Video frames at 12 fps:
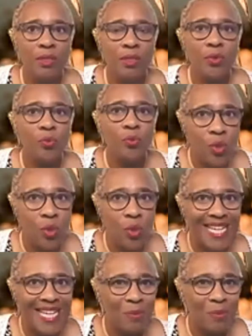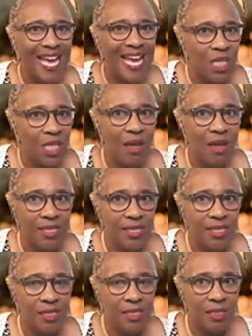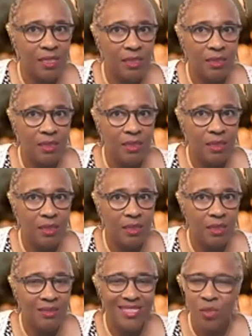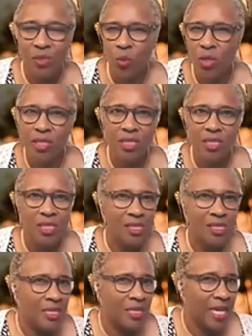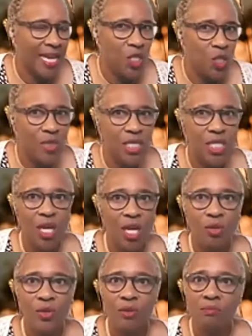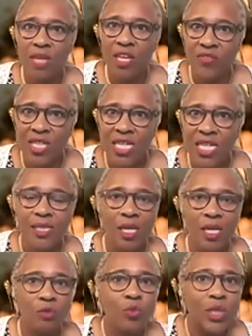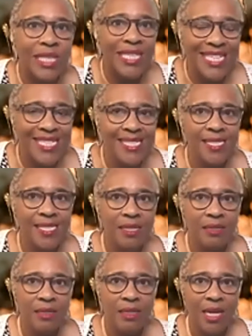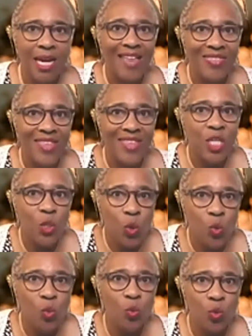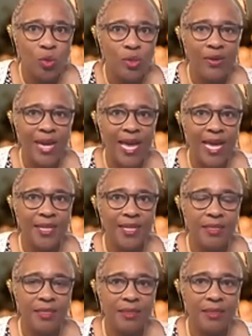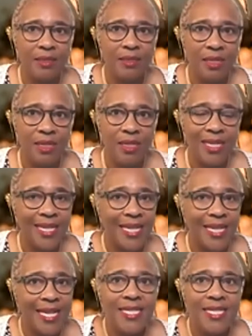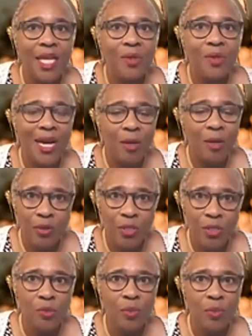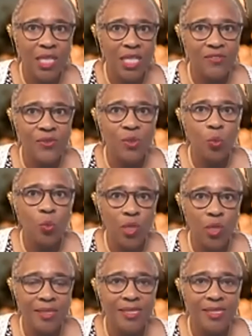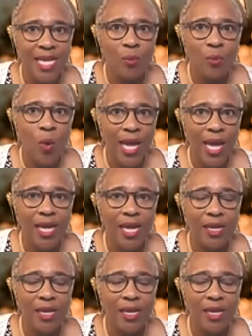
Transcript: to be analyzed. Does it work? Is it a hindrance? If it is, release, and then new rules are added. And I got to tell you, our personal beliefs work the same way.